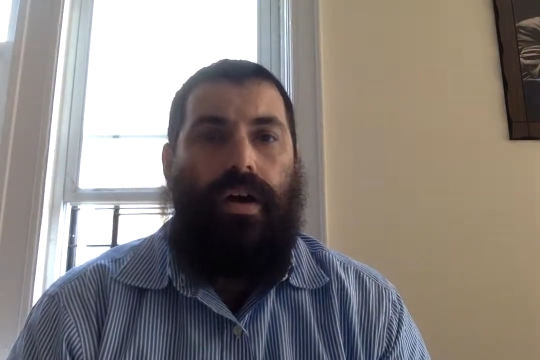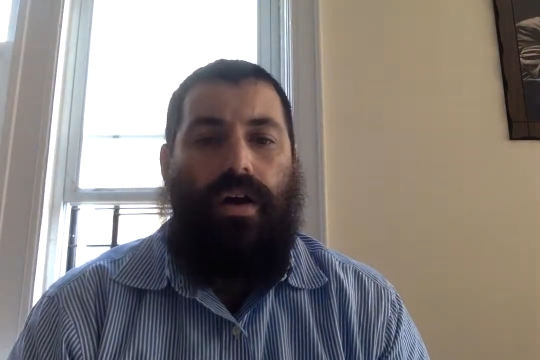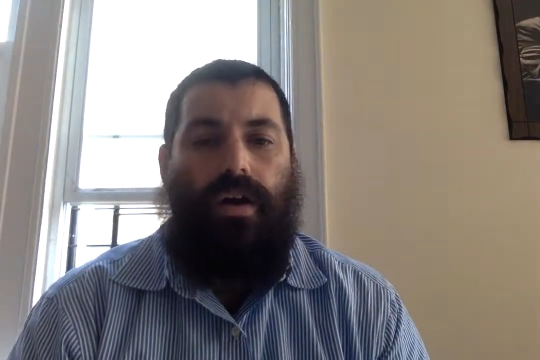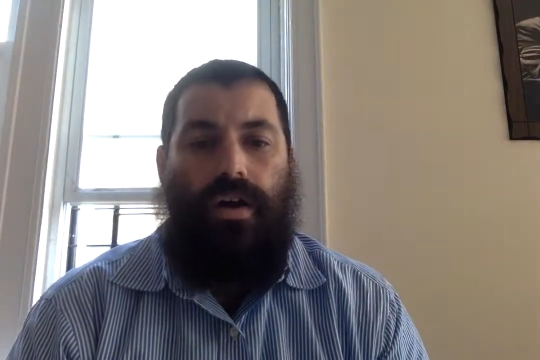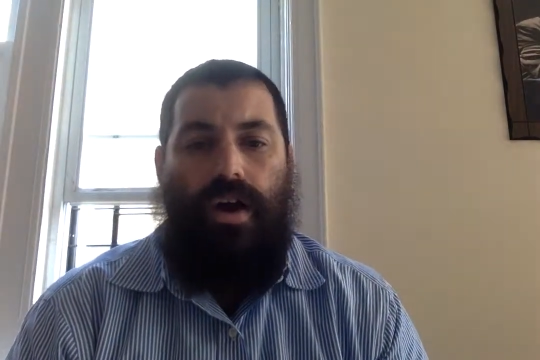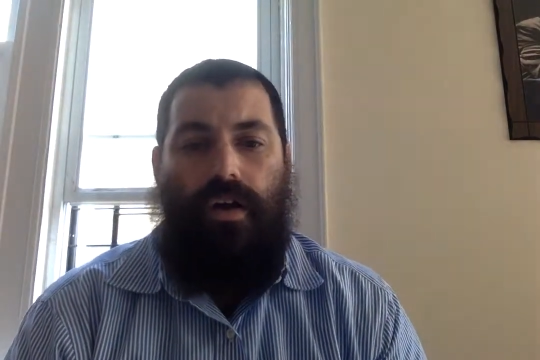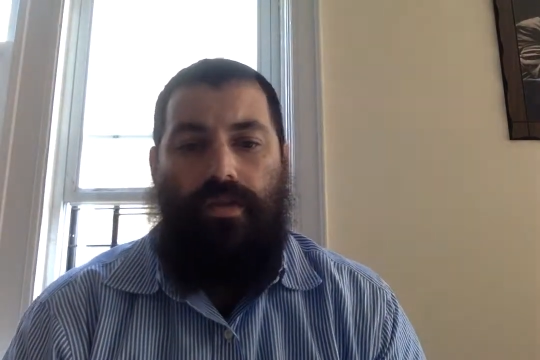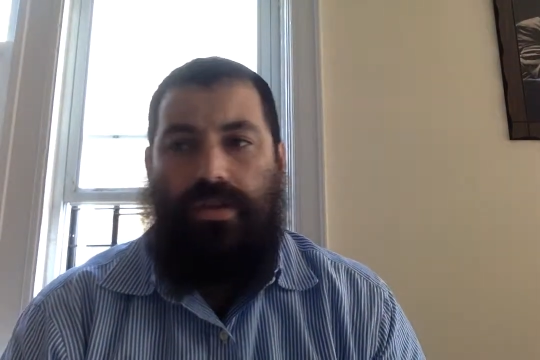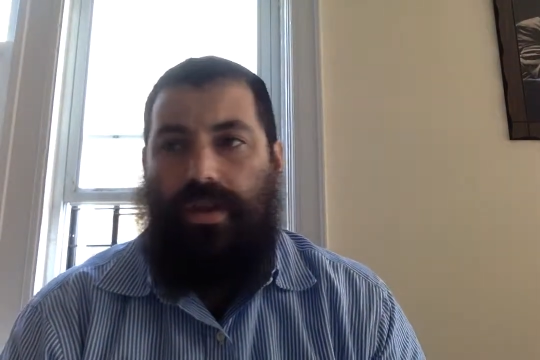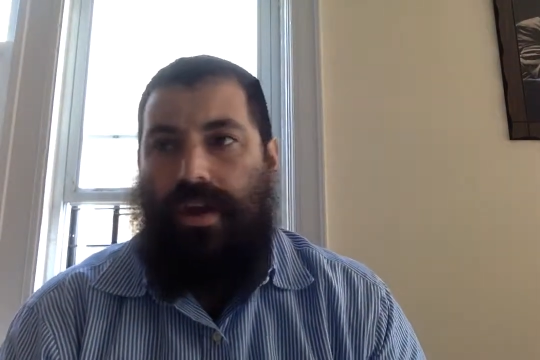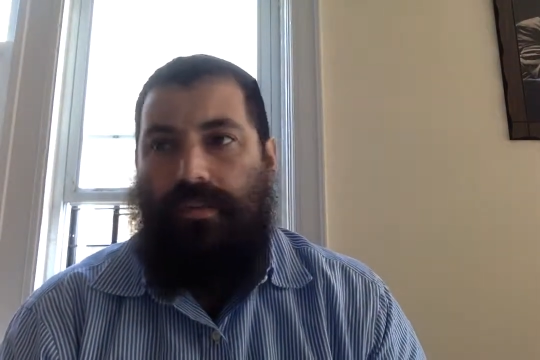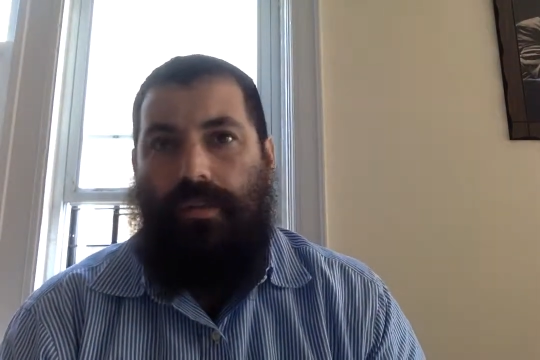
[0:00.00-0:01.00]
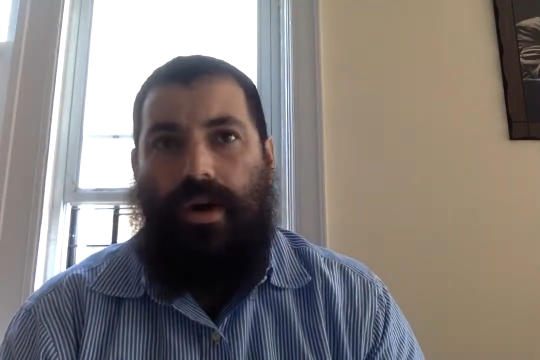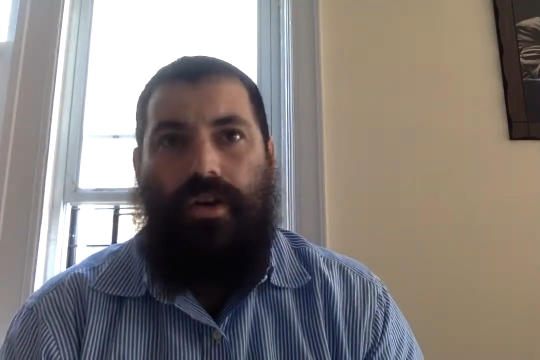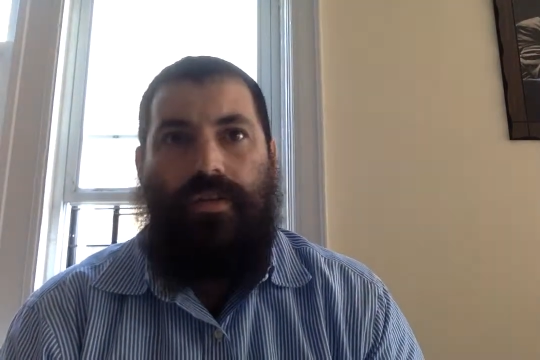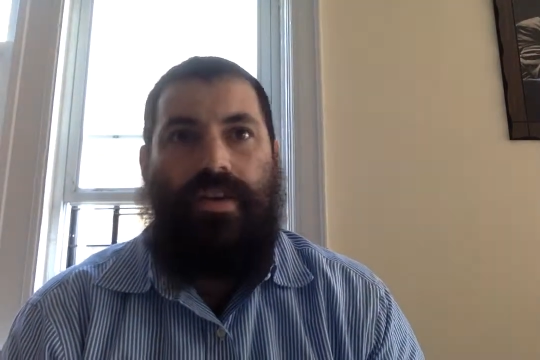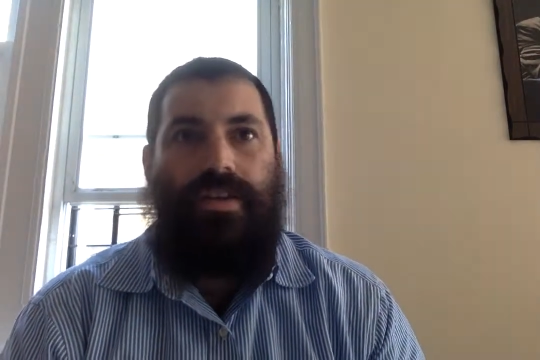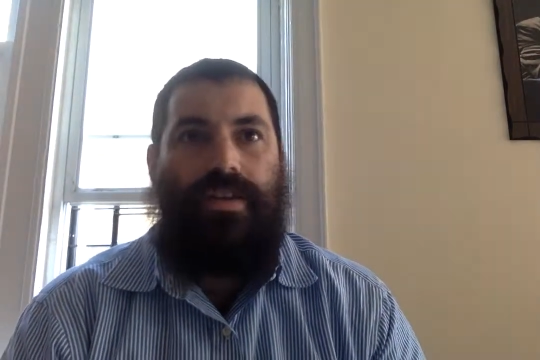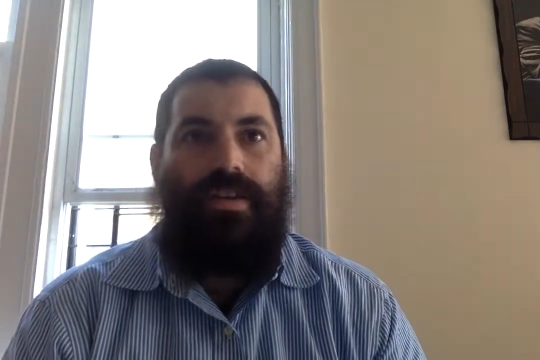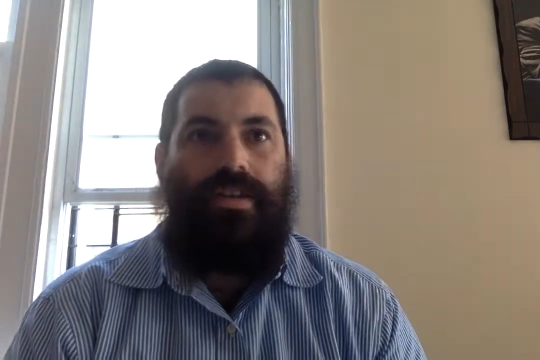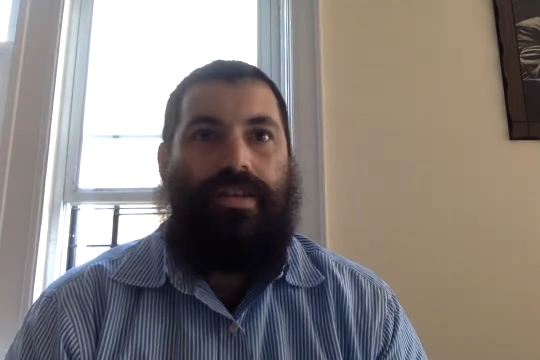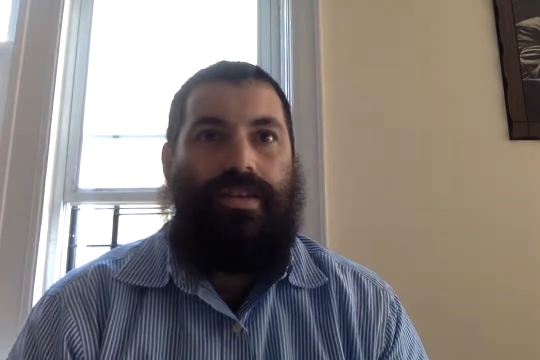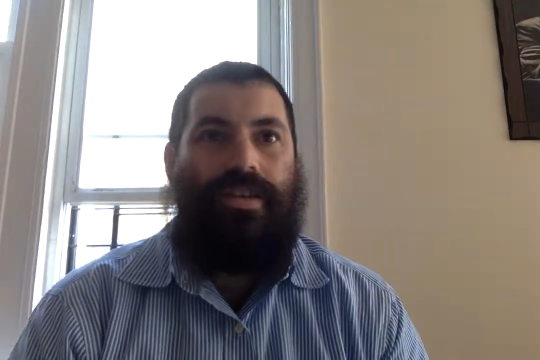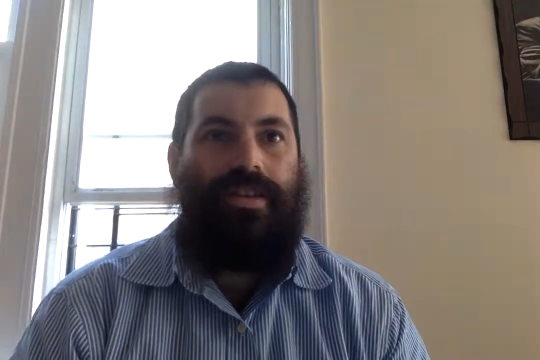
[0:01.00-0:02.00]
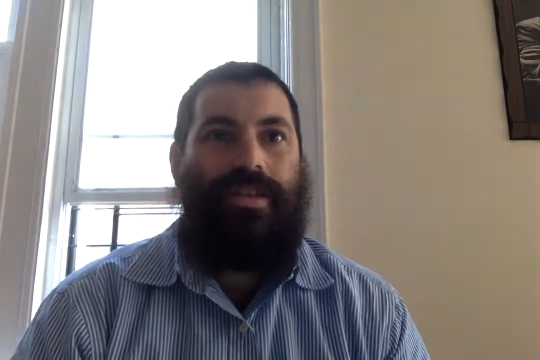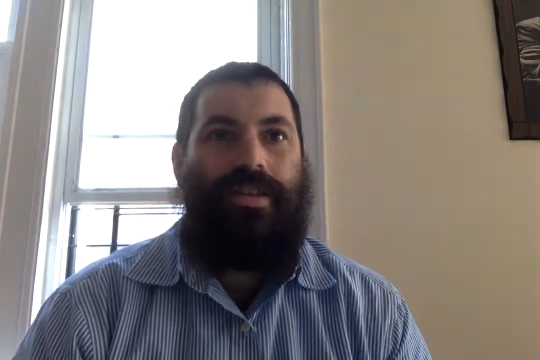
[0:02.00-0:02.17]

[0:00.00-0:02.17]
I obviously have moderate it's